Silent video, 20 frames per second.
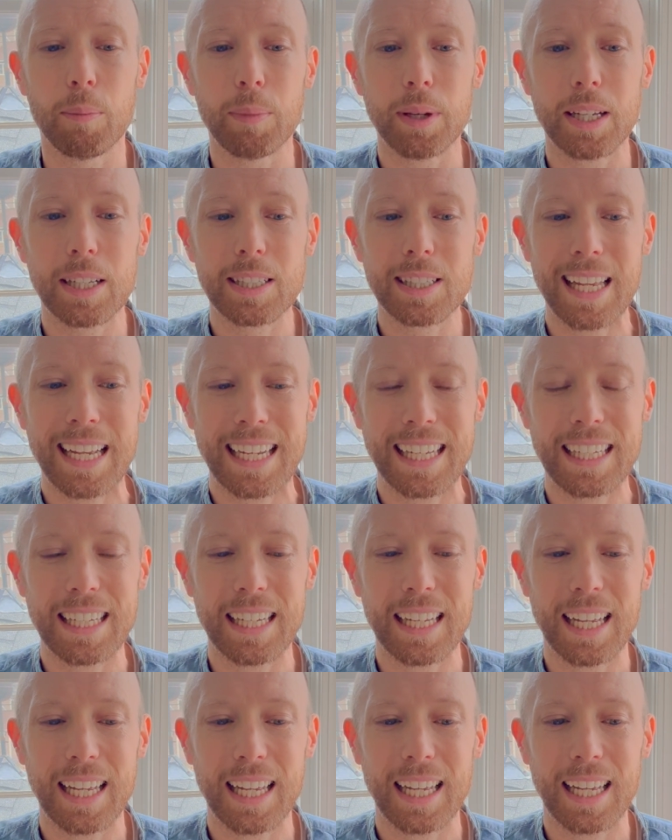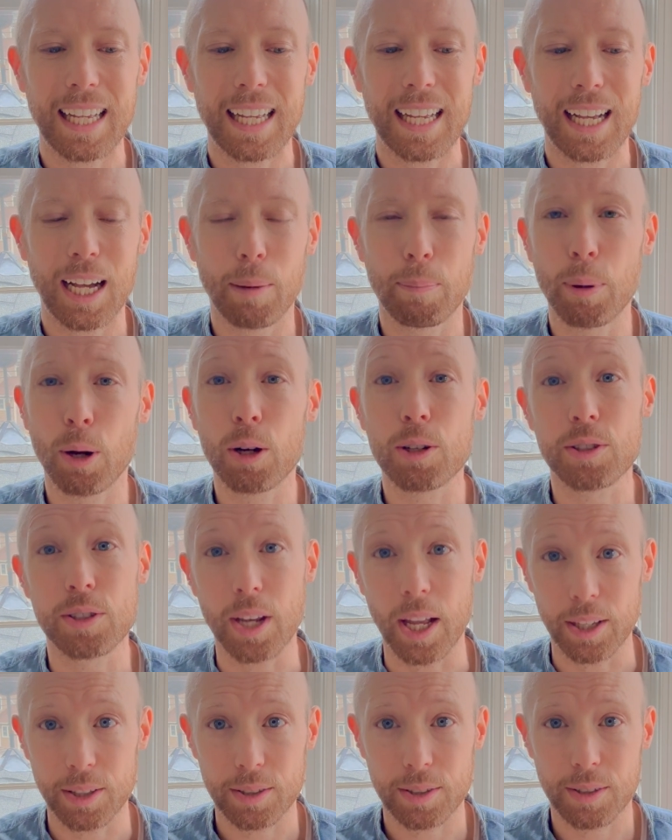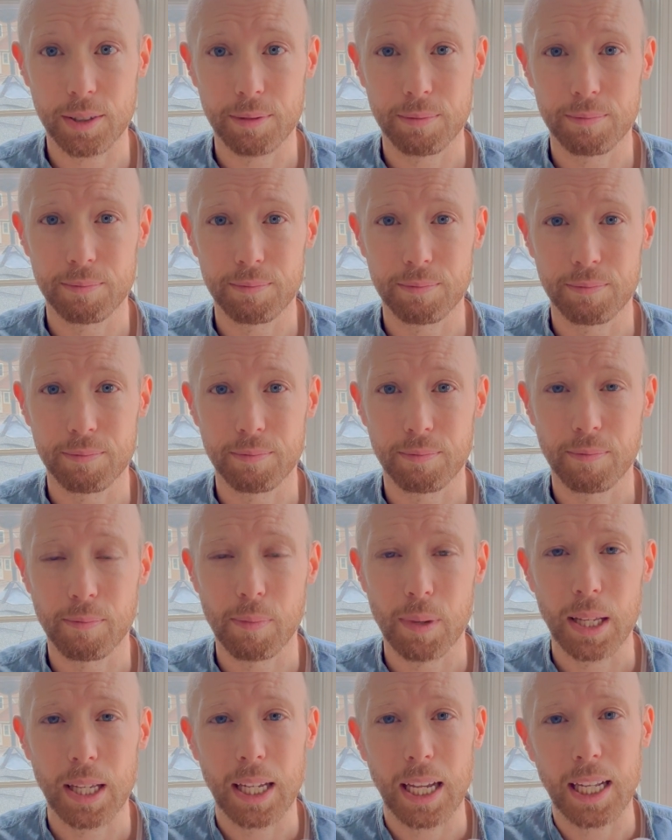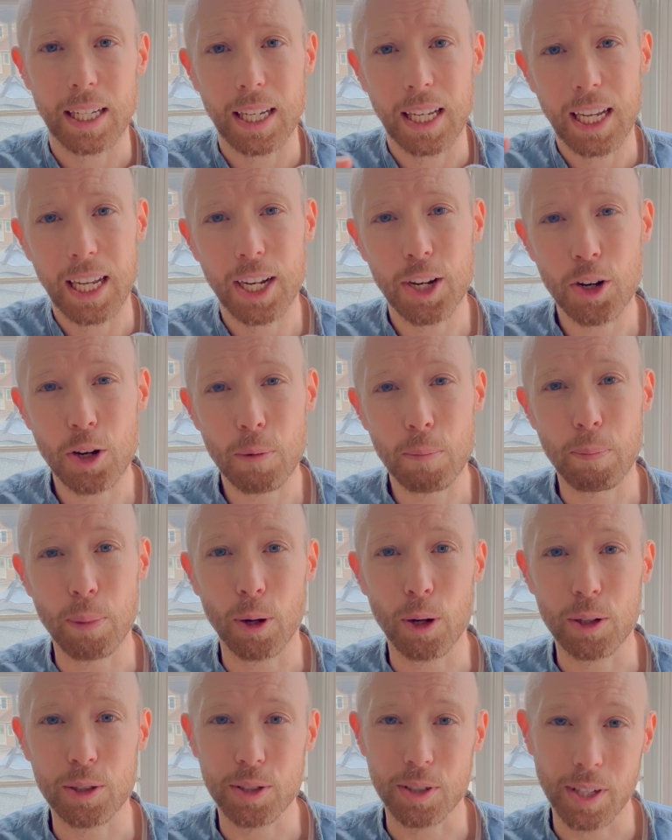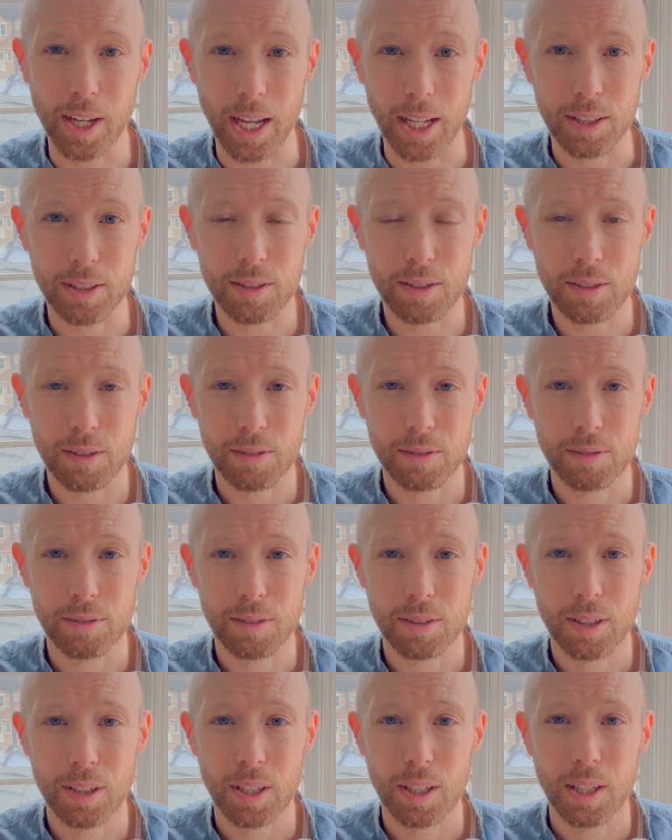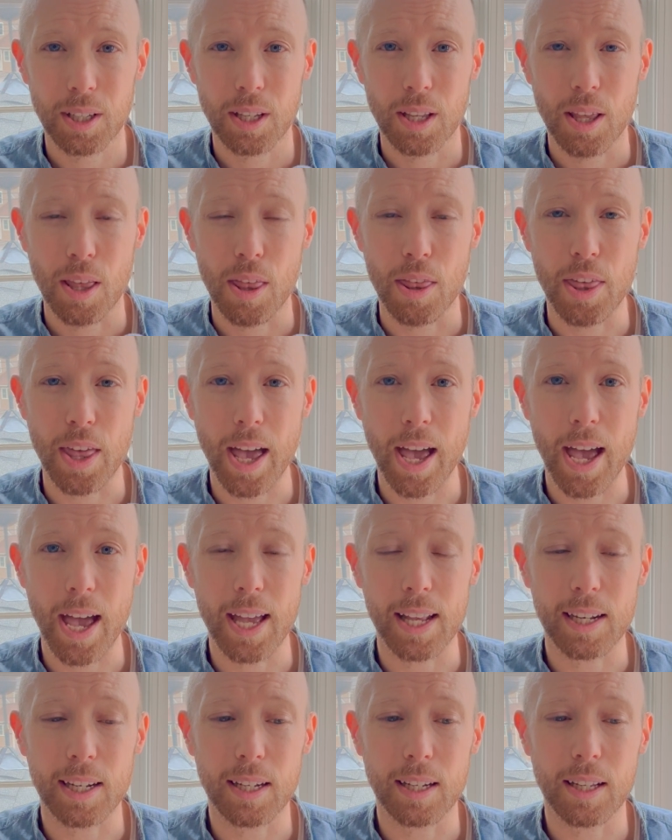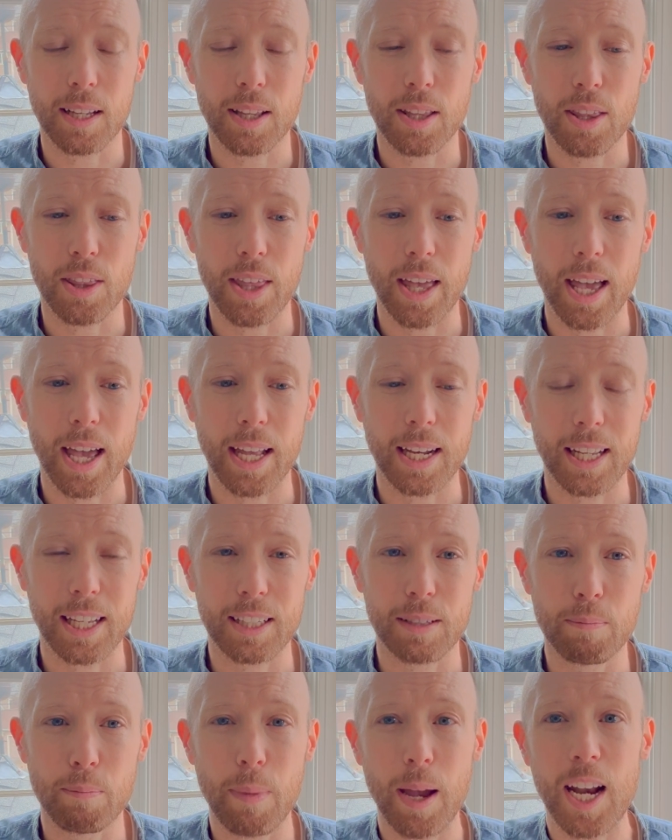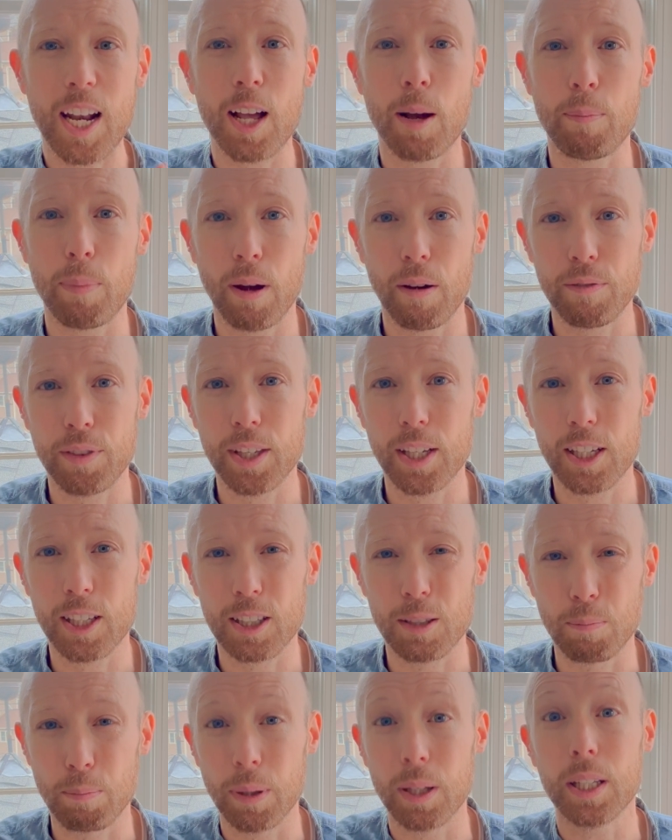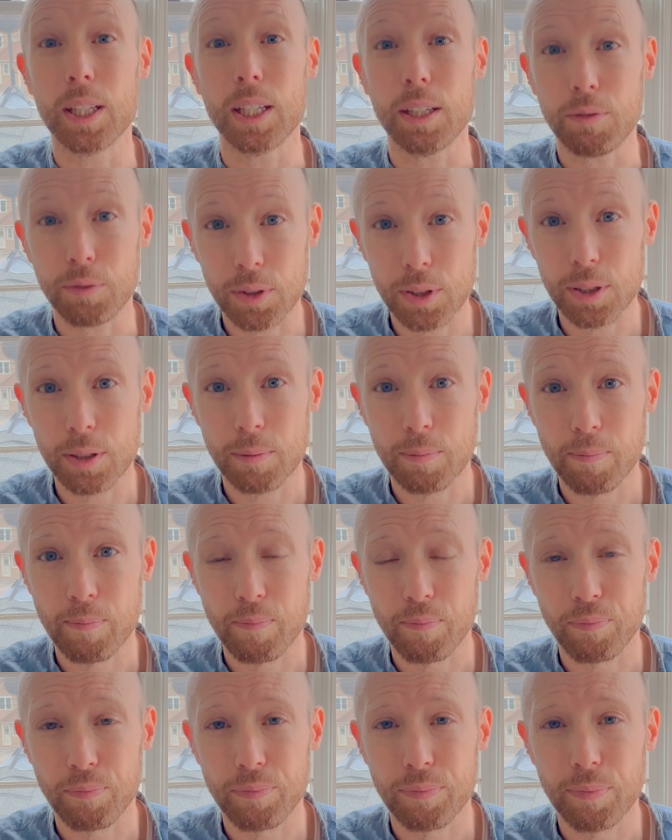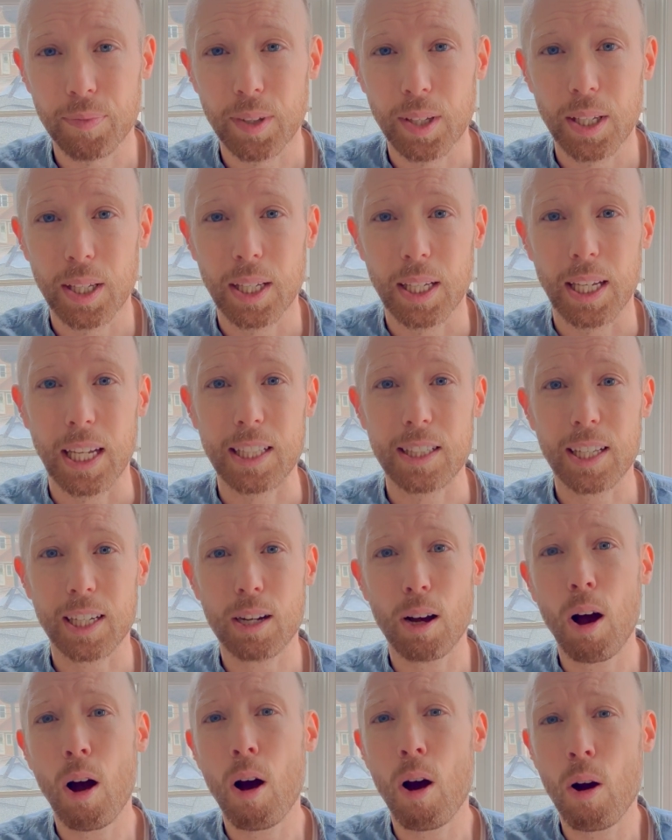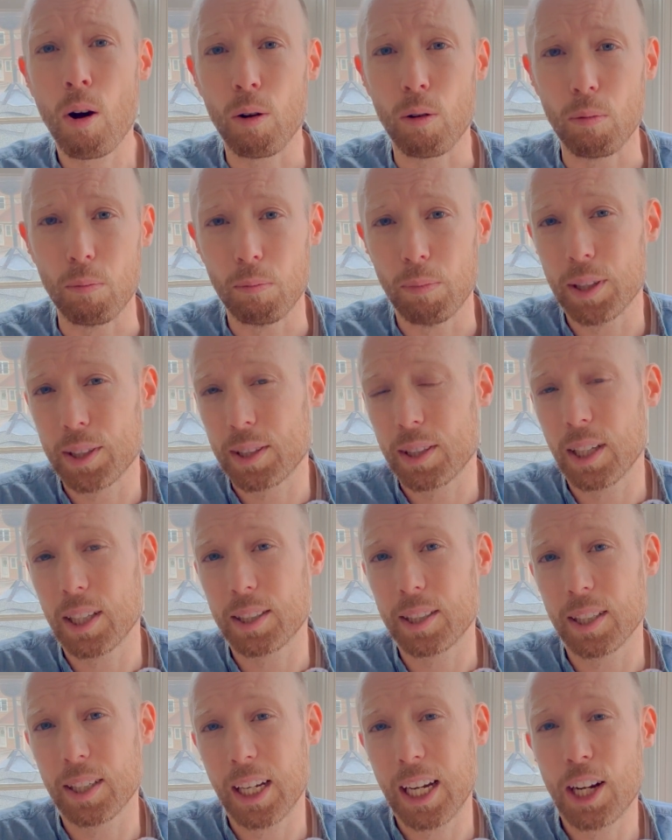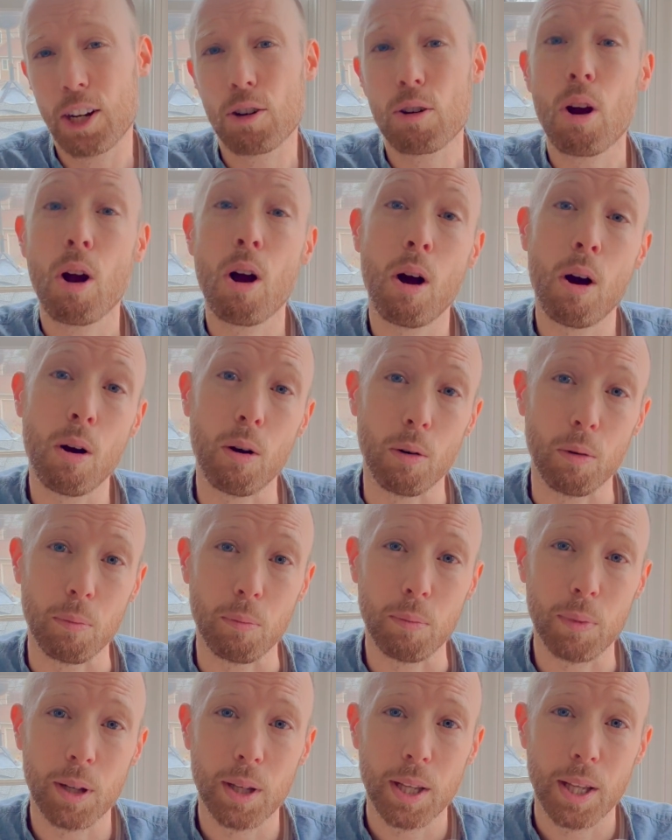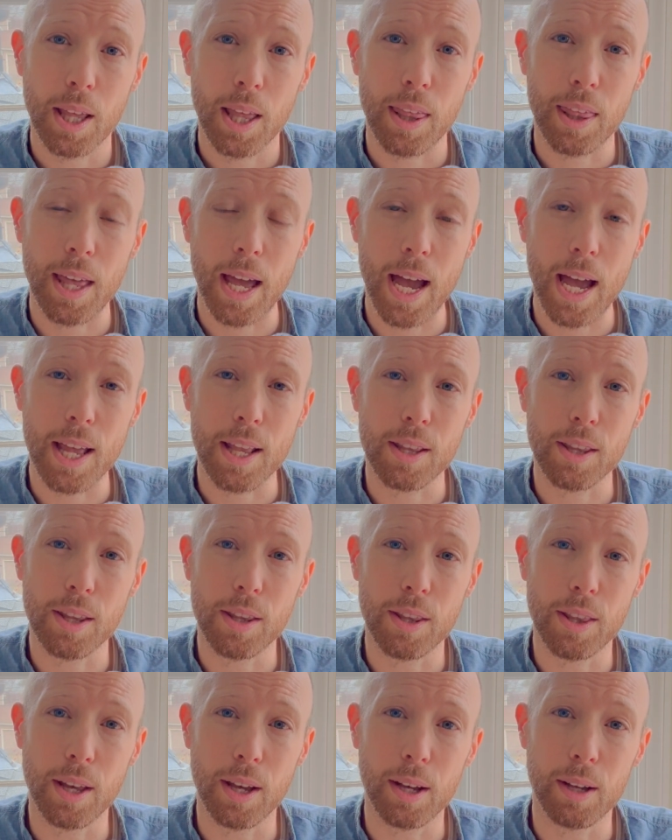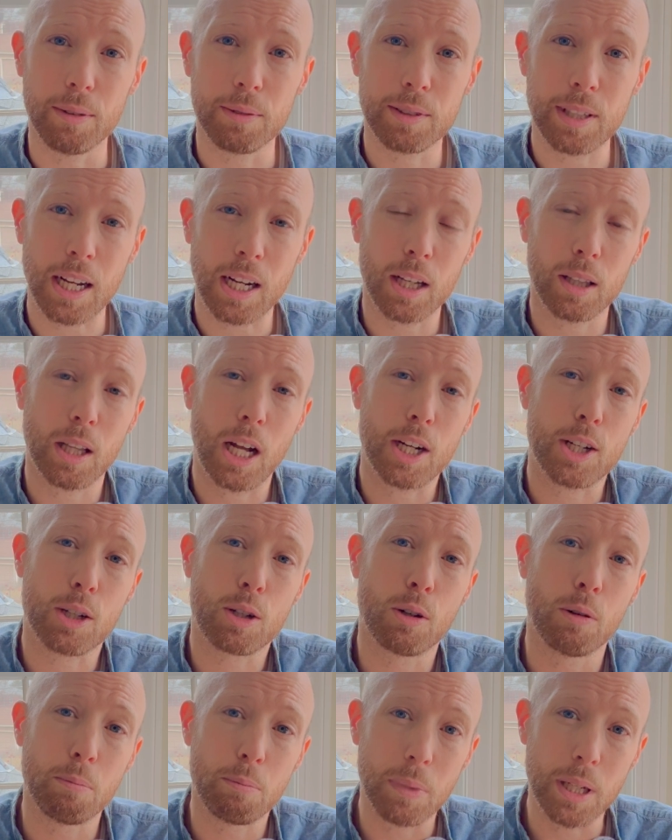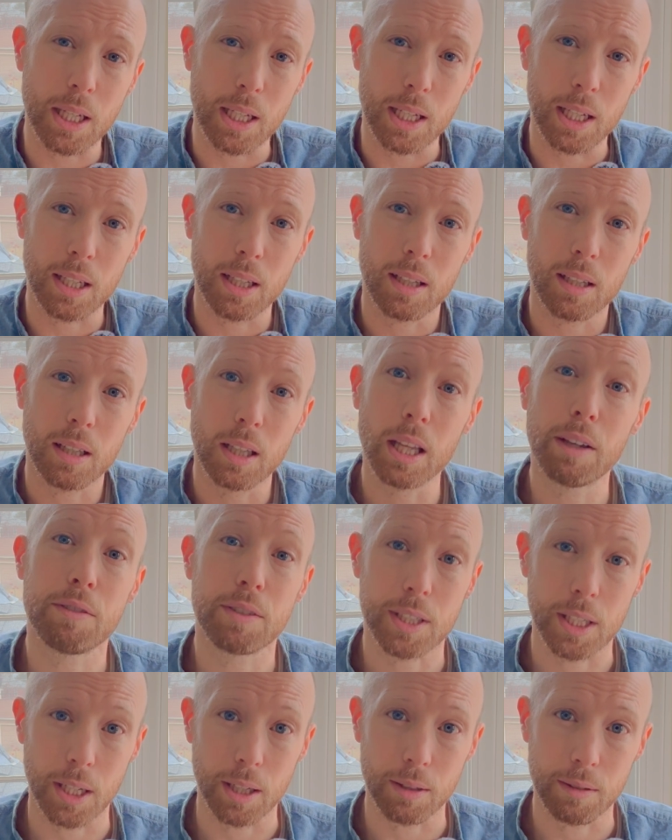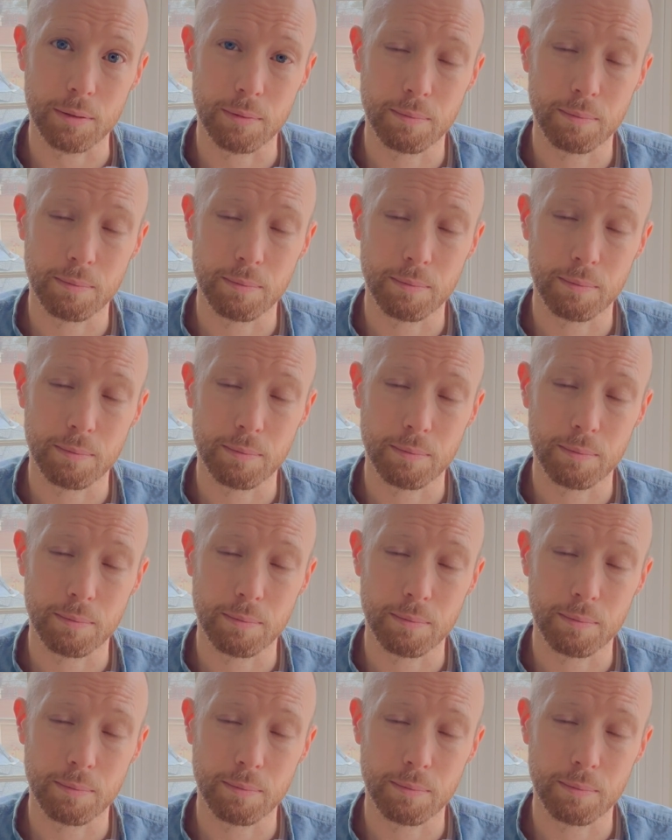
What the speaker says: is like a bird's nest, an inner bird's nest that is made up of these beliefs. It's like a home. It's an inner home that the psychological me lives in.